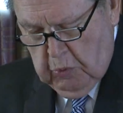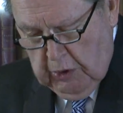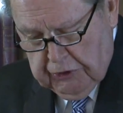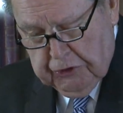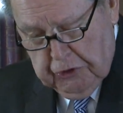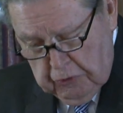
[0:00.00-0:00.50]

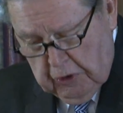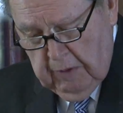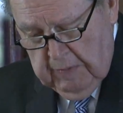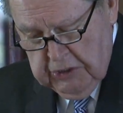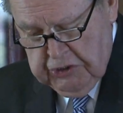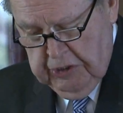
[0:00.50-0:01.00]
with two
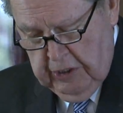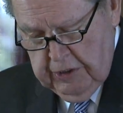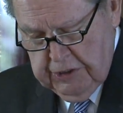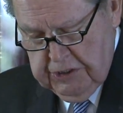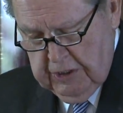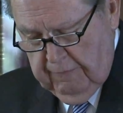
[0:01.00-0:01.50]

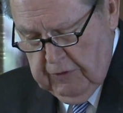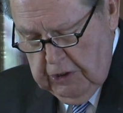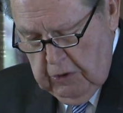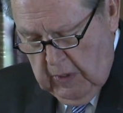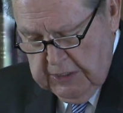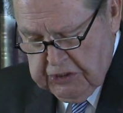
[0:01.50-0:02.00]
commissioners of the
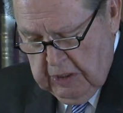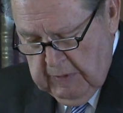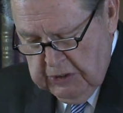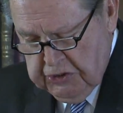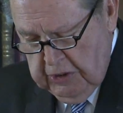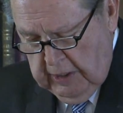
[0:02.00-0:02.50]
U.S.
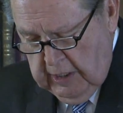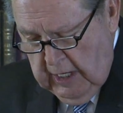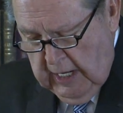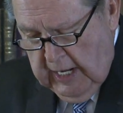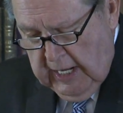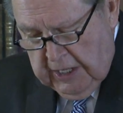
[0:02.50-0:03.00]
Commission on
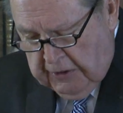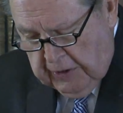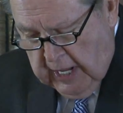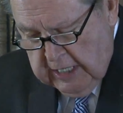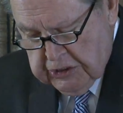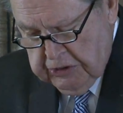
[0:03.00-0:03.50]

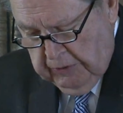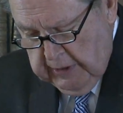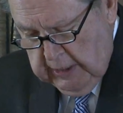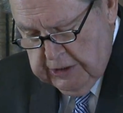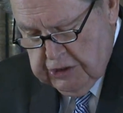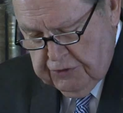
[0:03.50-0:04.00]
International
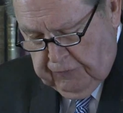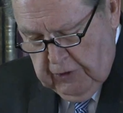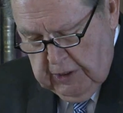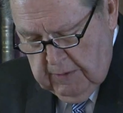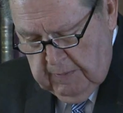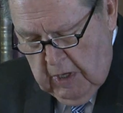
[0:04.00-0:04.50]
Religious
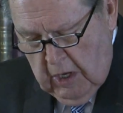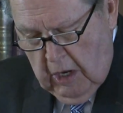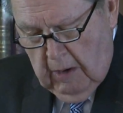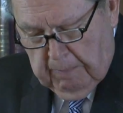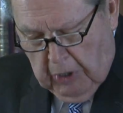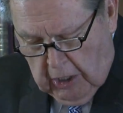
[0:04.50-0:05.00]
Freedom,
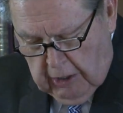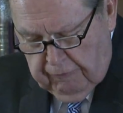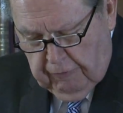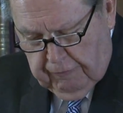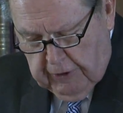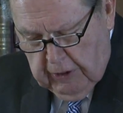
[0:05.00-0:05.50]
part of
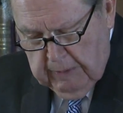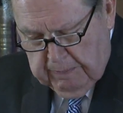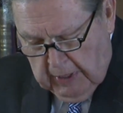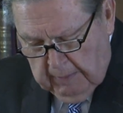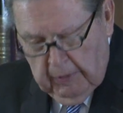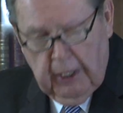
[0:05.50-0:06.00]
a very
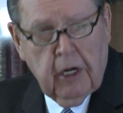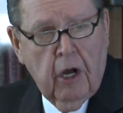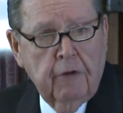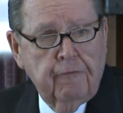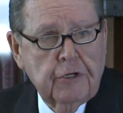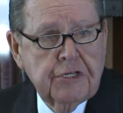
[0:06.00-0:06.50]
public
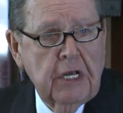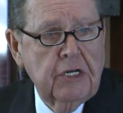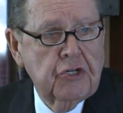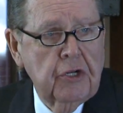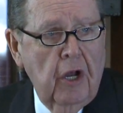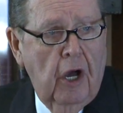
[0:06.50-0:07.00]

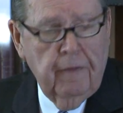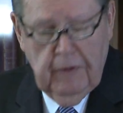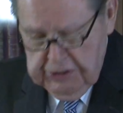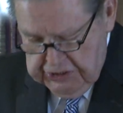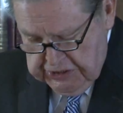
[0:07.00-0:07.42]
conversation on this